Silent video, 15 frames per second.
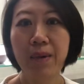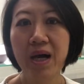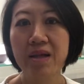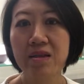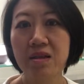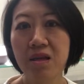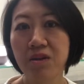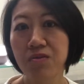but
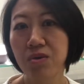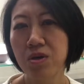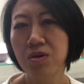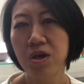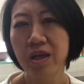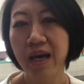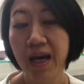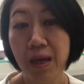if you're
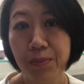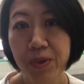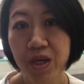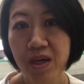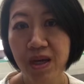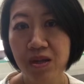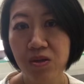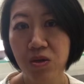not happy
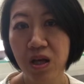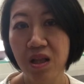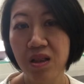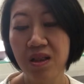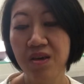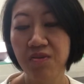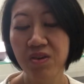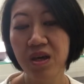and you're
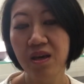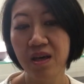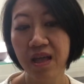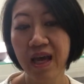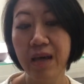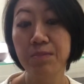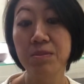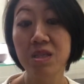living an
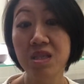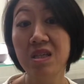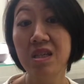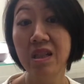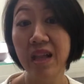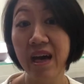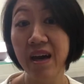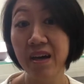empty
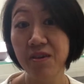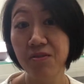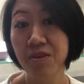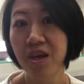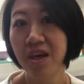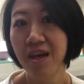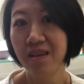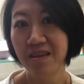life
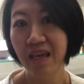mm.